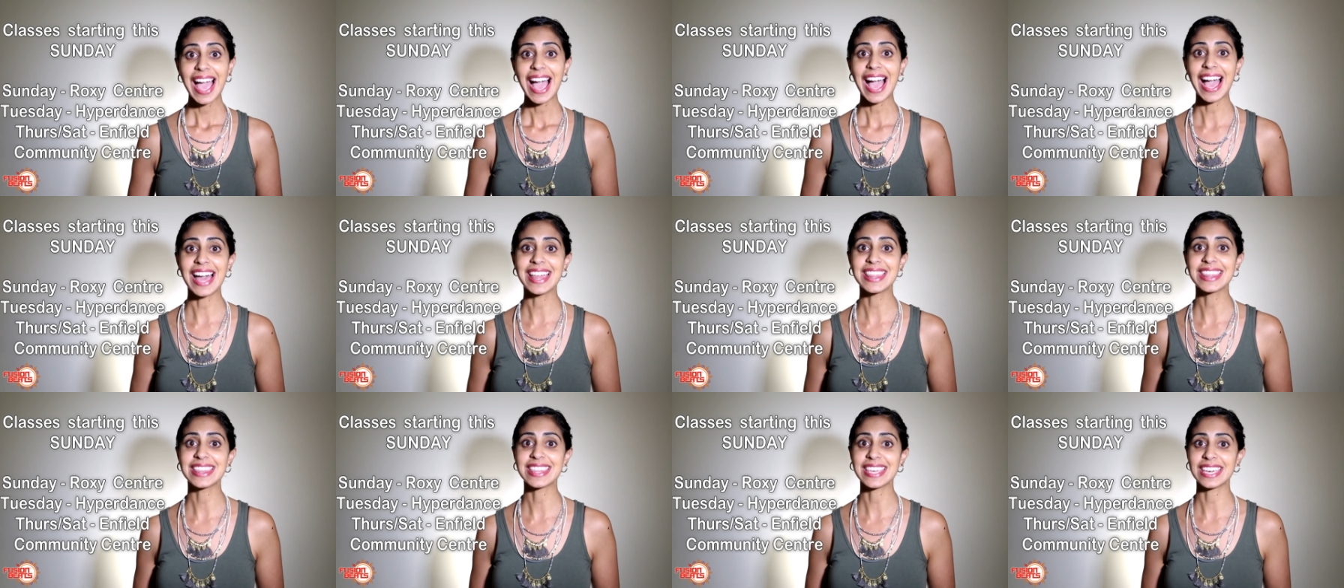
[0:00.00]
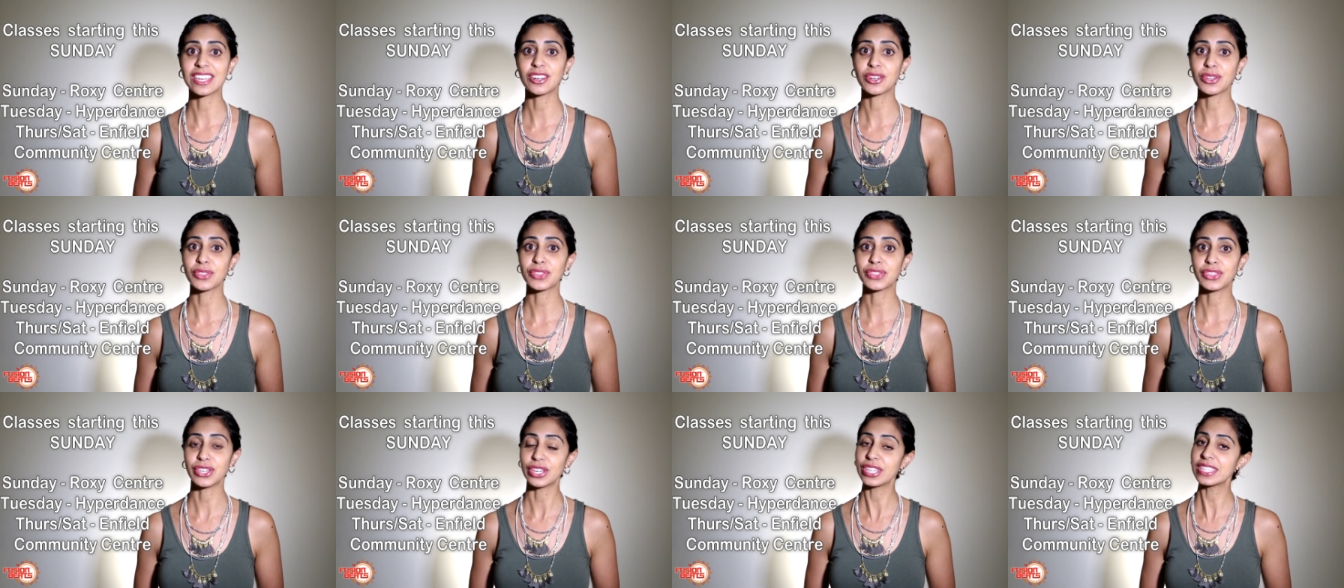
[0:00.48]
and then
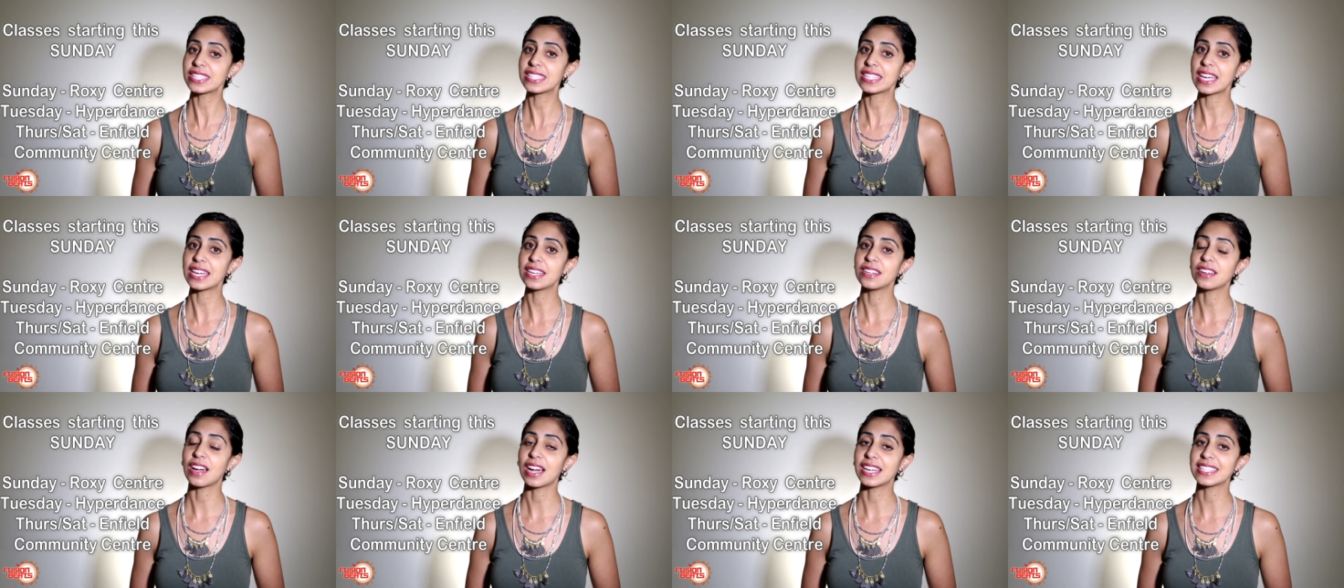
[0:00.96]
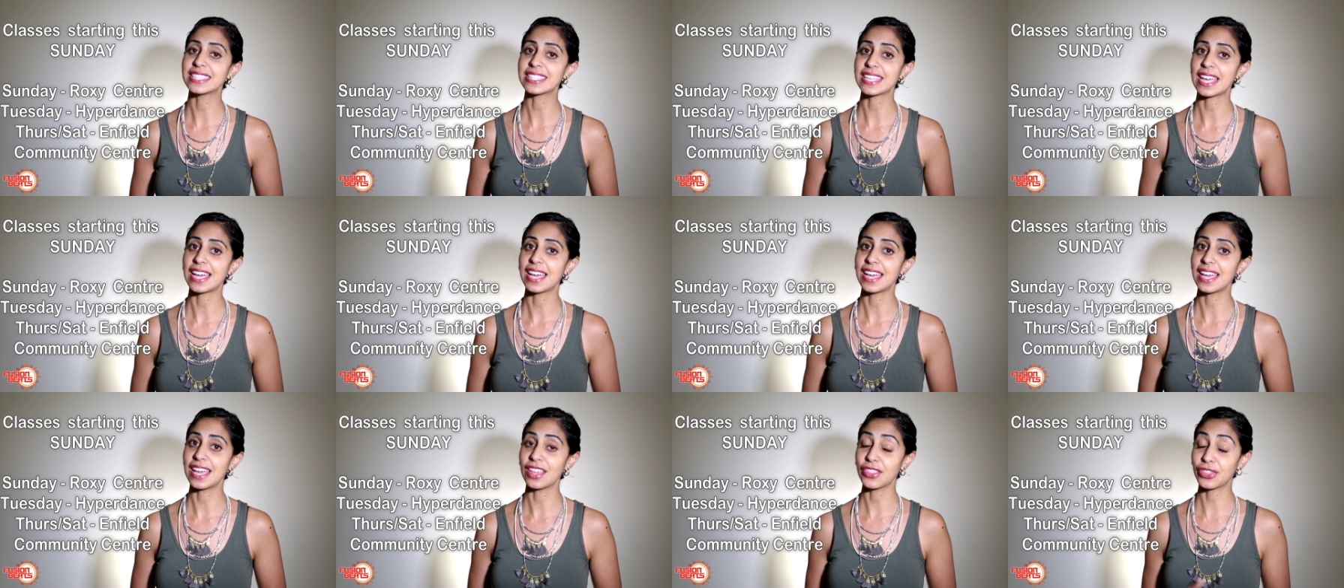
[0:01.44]
on Thursday nights
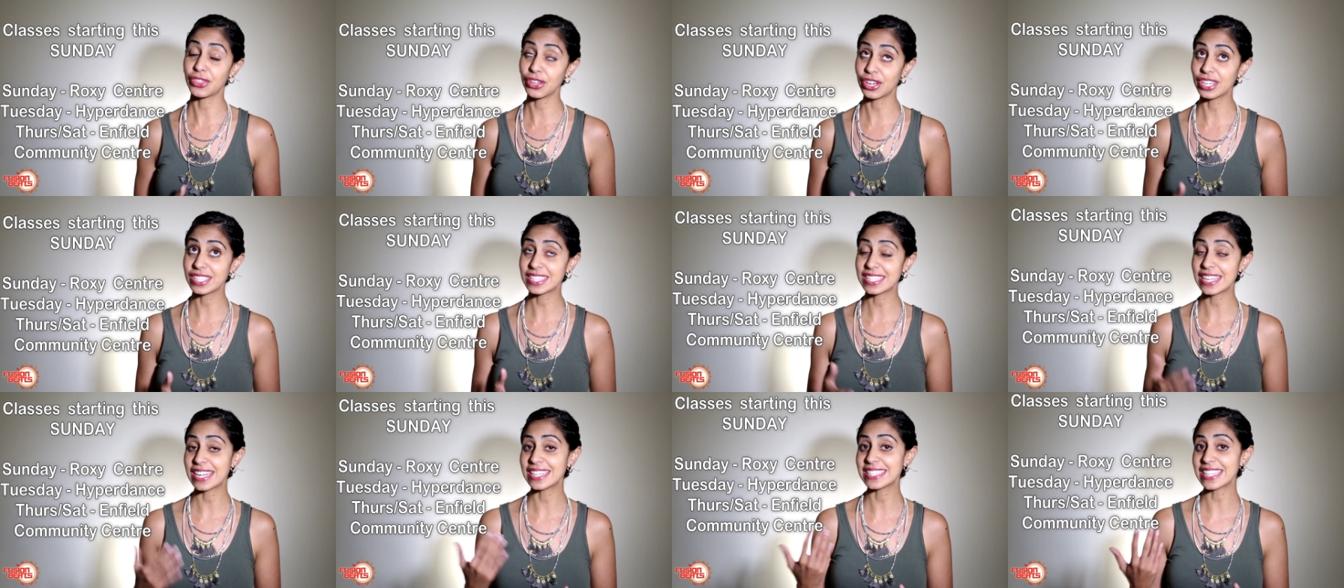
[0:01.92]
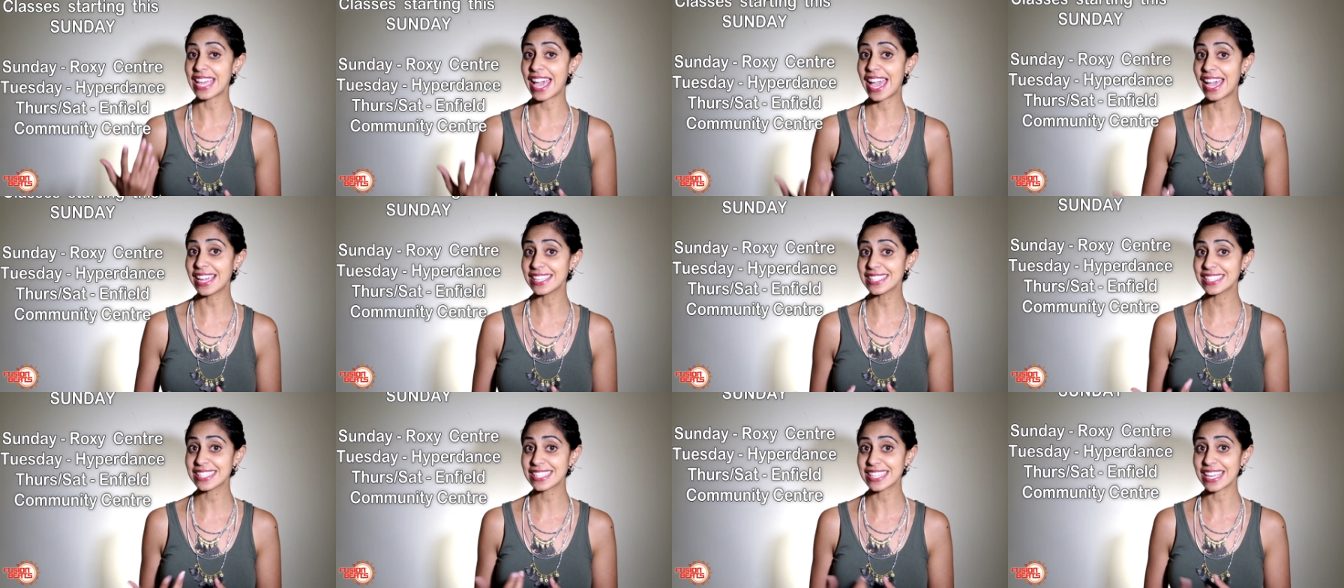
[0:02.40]
at Thursdays
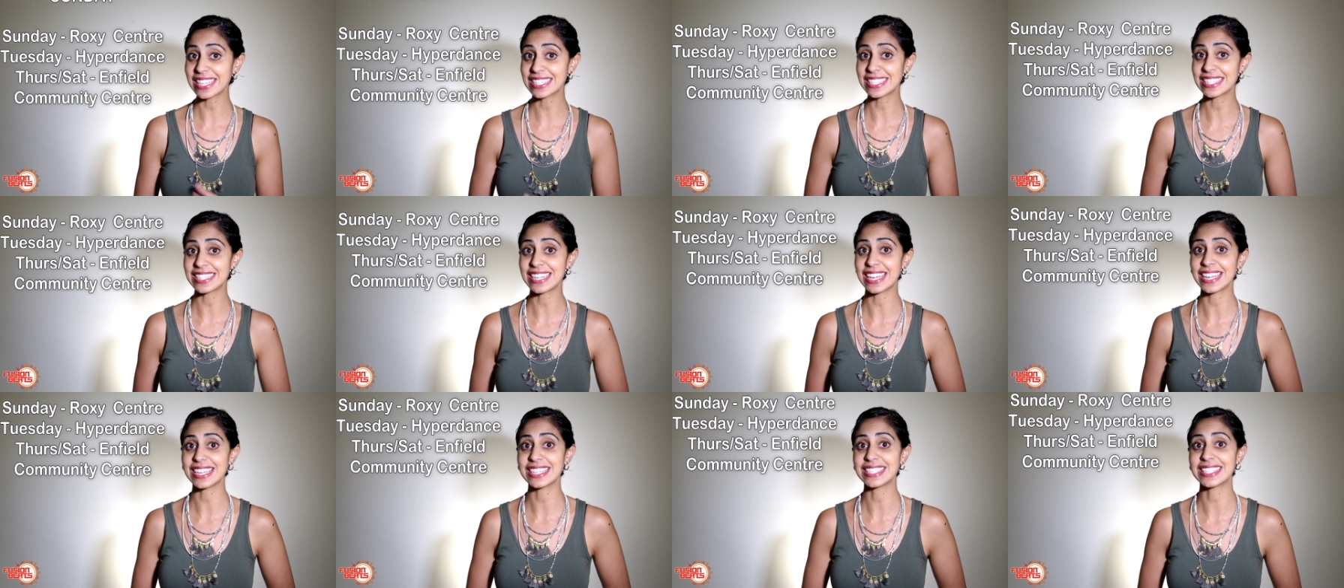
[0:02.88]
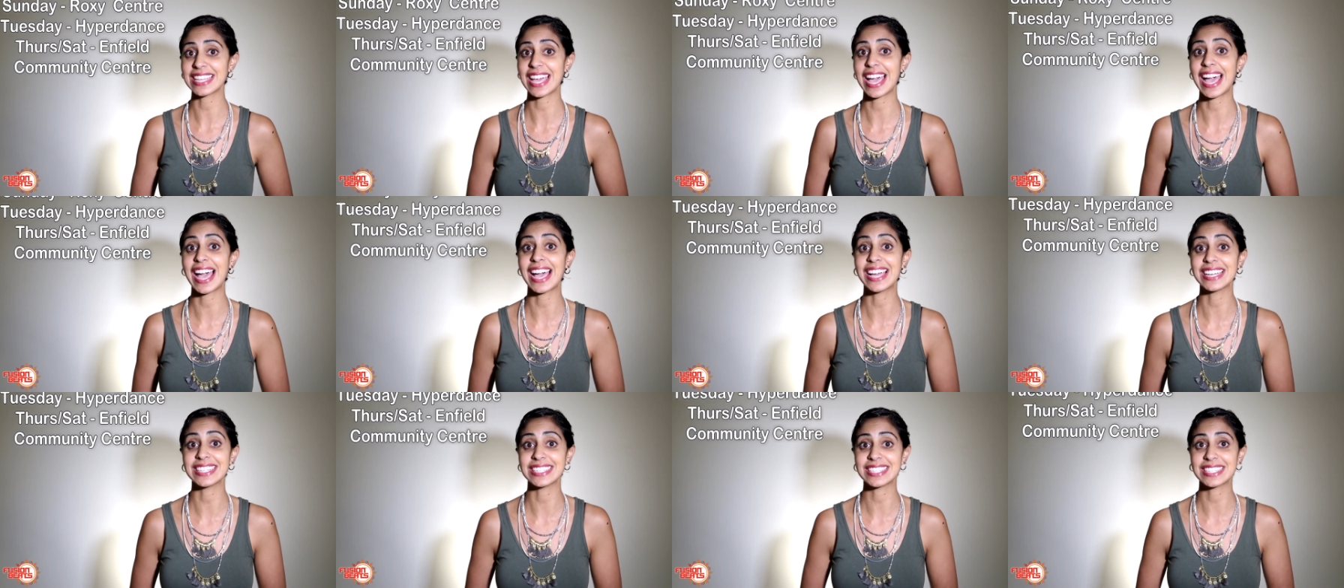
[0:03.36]
and Saturdays
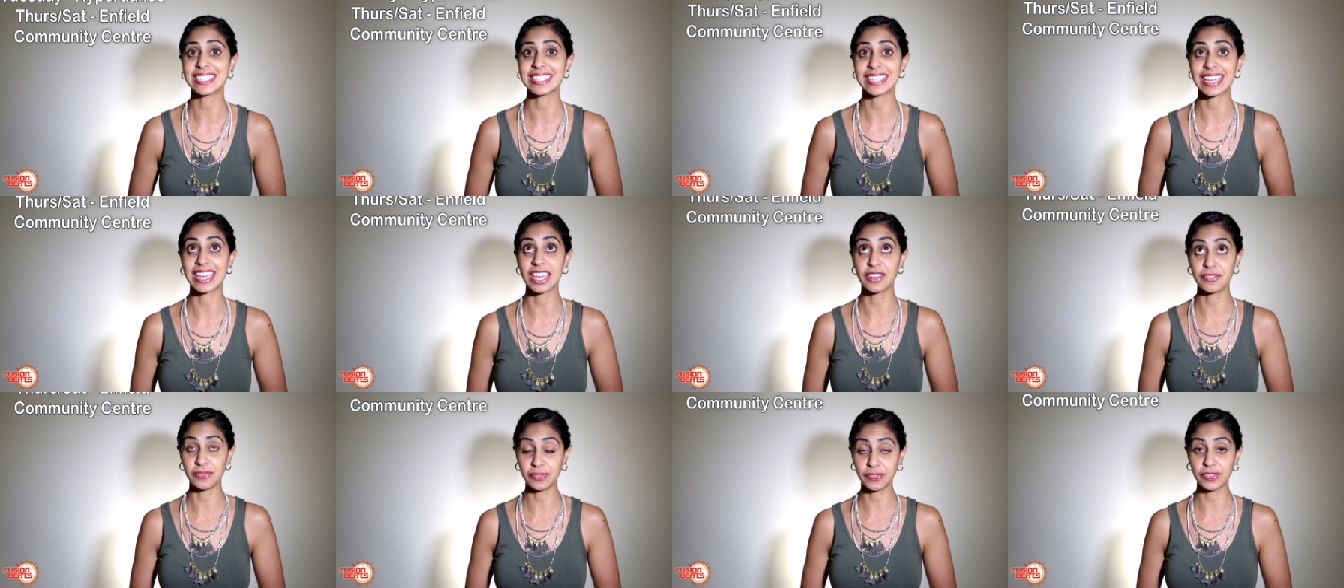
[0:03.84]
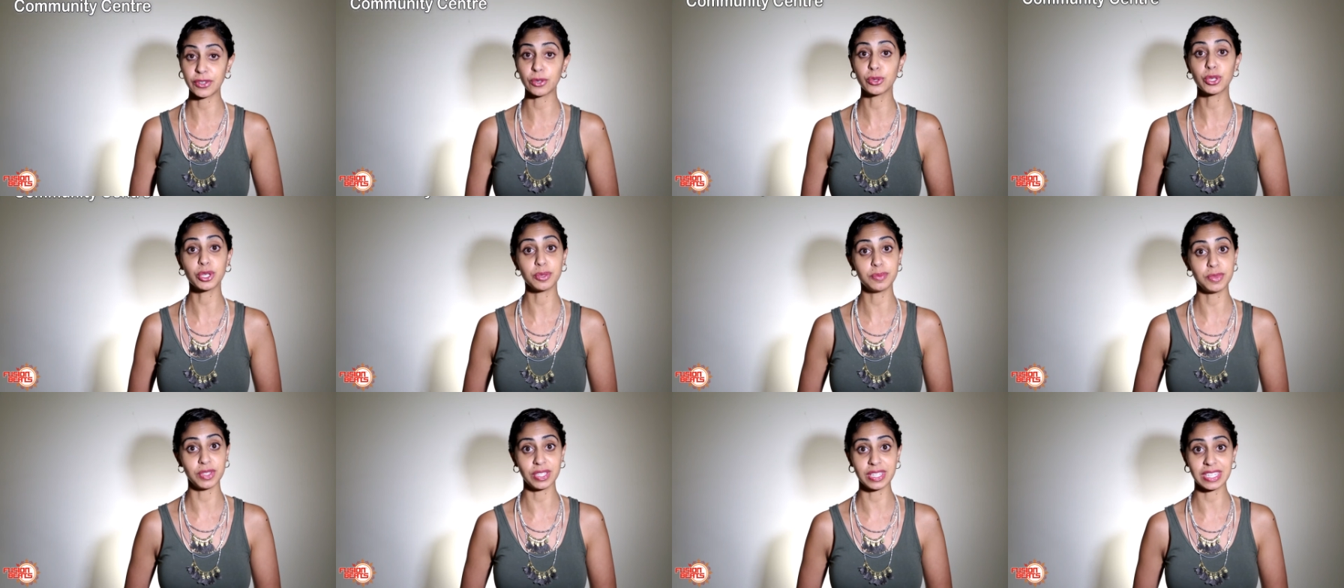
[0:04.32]
at Enfield
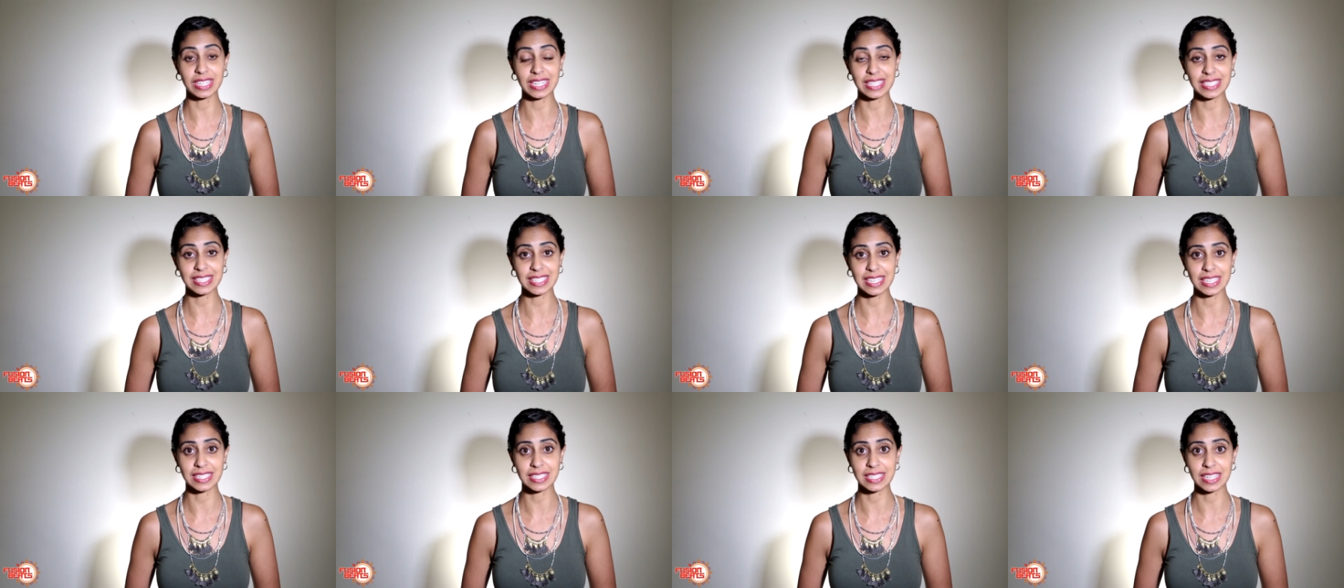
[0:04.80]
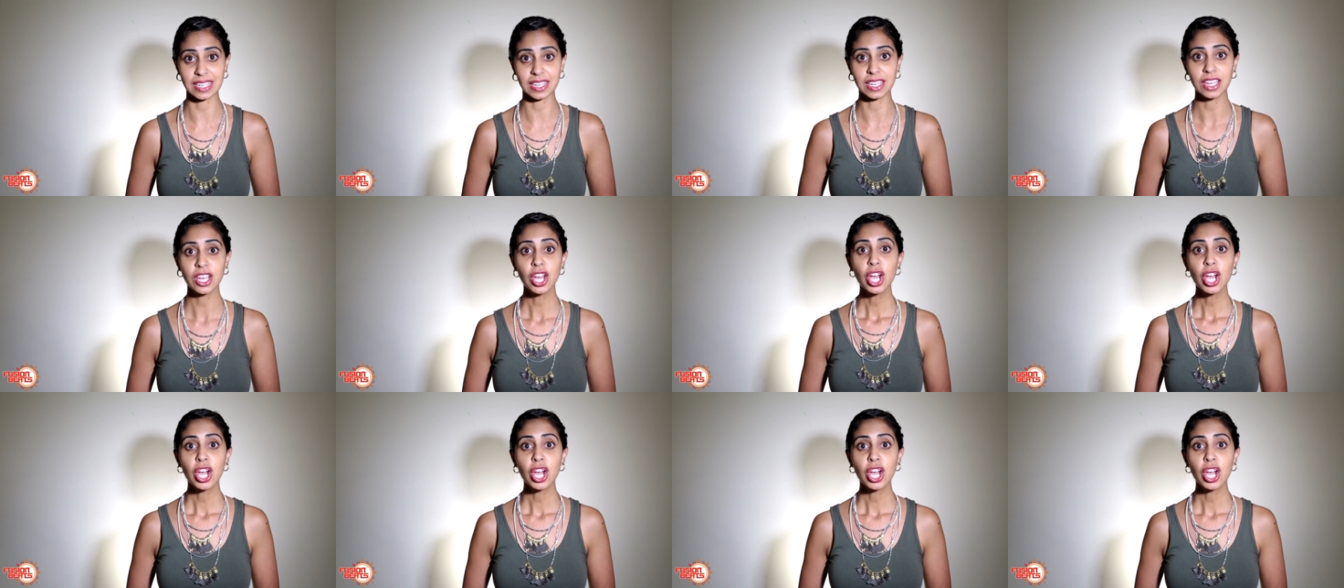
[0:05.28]
Community Centre.